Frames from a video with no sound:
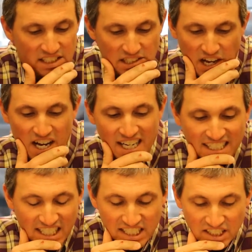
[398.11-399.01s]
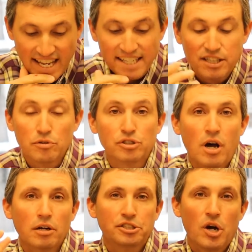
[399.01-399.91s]
San Angelo
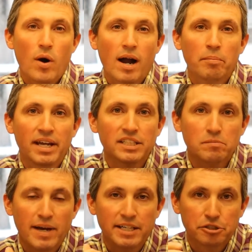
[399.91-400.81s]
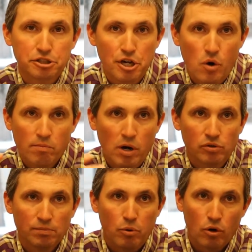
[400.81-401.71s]
Stock Show, our biggest major show, our
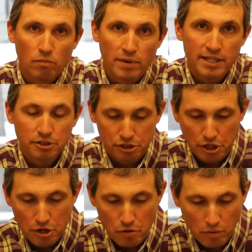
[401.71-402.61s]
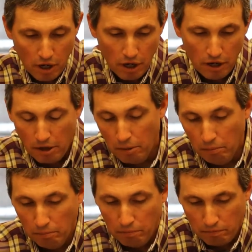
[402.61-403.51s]
most important major show,
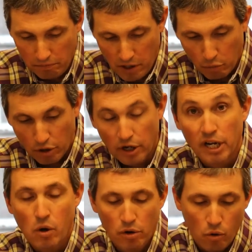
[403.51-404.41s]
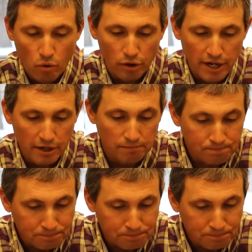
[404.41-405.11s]
and we're going to go in order here.